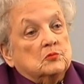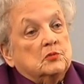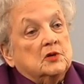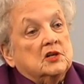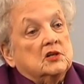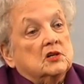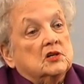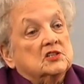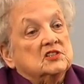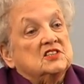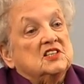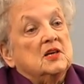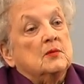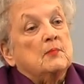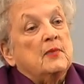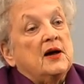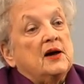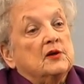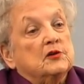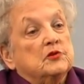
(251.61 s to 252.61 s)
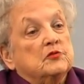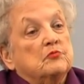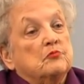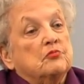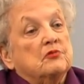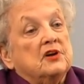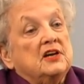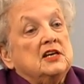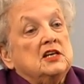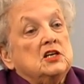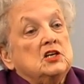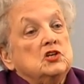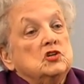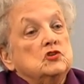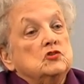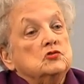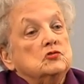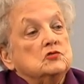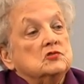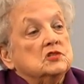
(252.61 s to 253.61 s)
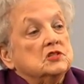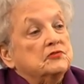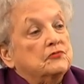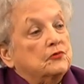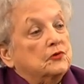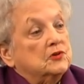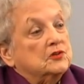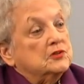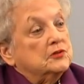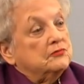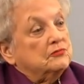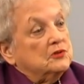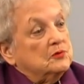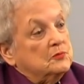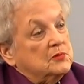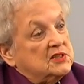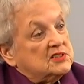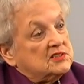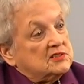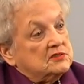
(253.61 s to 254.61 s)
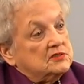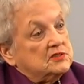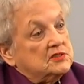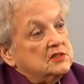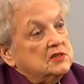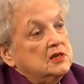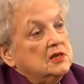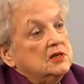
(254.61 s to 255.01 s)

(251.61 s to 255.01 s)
because the amount of brain used for different muscles